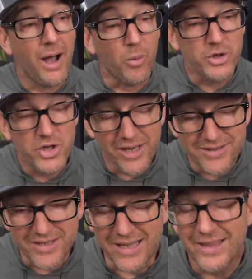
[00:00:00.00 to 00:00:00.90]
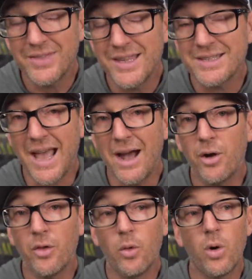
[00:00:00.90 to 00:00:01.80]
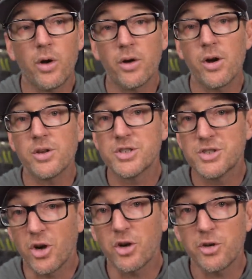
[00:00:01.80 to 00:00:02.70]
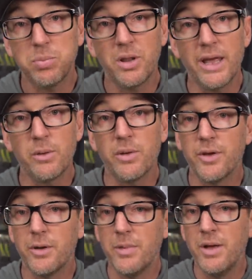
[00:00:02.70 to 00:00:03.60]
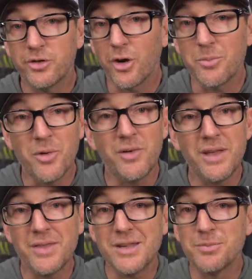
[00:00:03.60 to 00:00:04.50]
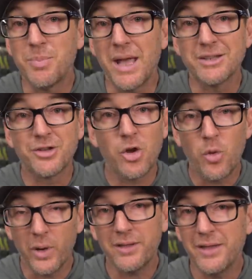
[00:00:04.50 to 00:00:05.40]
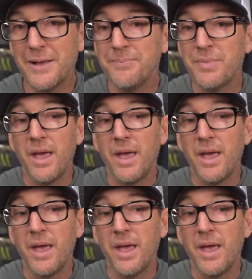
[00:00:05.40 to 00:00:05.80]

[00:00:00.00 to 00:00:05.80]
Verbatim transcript: I want you guys to get these out on the water, start playing with them, start moving these baits quickly.